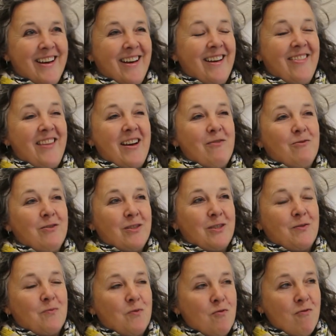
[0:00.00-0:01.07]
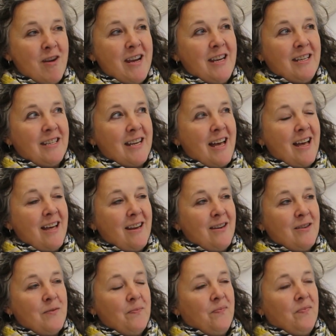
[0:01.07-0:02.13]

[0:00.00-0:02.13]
and that was great, and